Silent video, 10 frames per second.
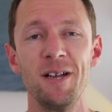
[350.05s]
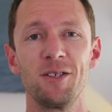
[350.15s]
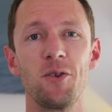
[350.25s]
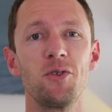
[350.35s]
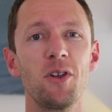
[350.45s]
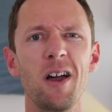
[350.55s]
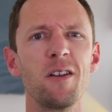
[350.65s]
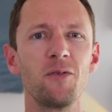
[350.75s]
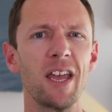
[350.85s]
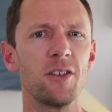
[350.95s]
So you
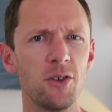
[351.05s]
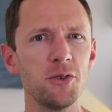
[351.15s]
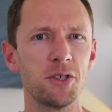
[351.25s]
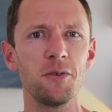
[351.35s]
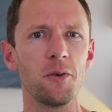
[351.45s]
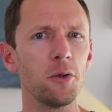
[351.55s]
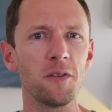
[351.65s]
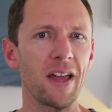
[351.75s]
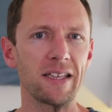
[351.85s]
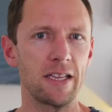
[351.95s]
kind of get used to all
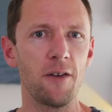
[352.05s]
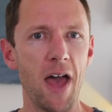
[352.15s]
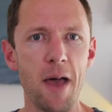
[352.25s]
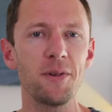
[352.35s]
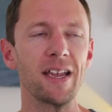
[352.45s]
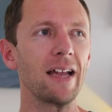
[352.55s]
of that stuff happening